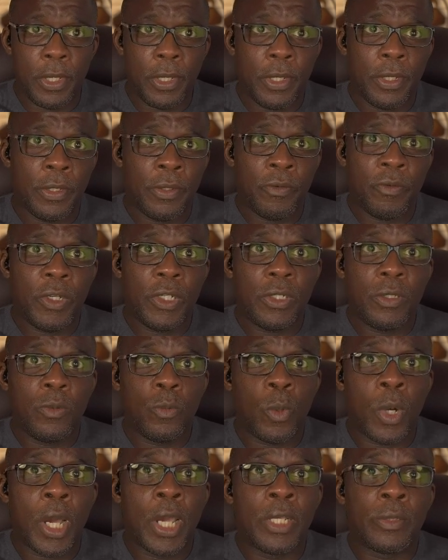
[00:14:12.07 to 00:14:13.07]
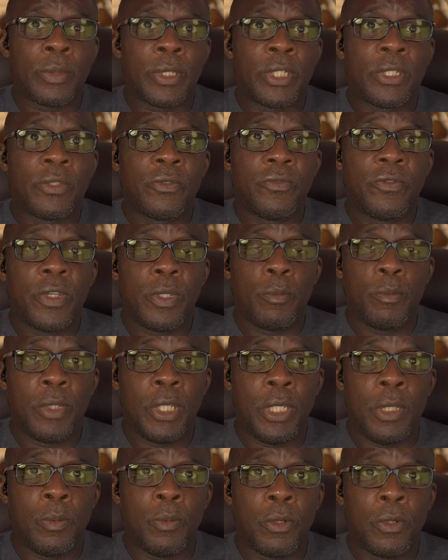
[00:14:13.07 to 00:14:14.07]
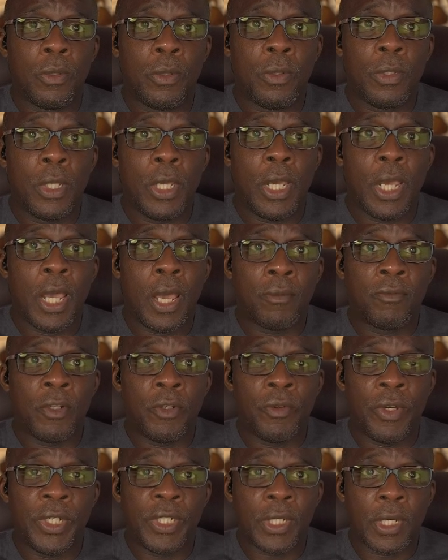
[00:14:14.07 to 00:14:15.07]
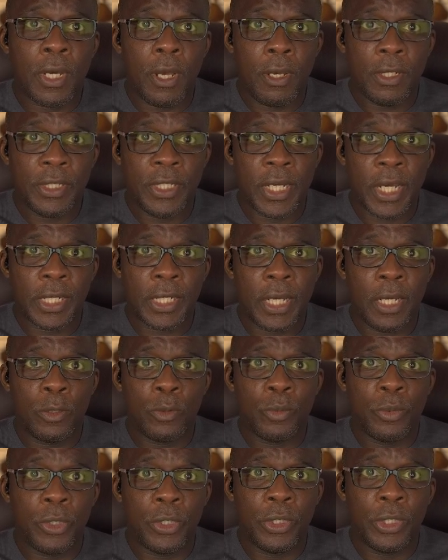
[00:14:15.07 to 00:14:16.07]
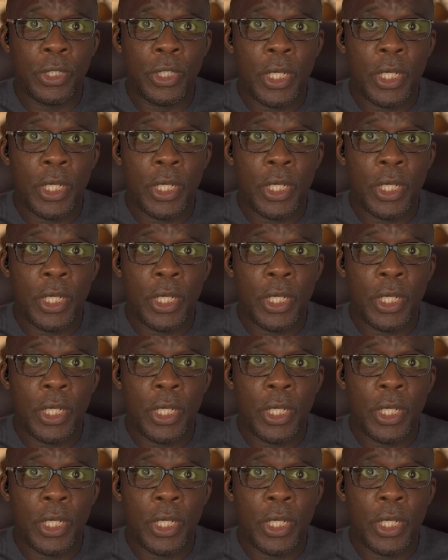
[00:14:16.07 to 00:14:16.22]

The reason why is because fit people have a greater cardiac output.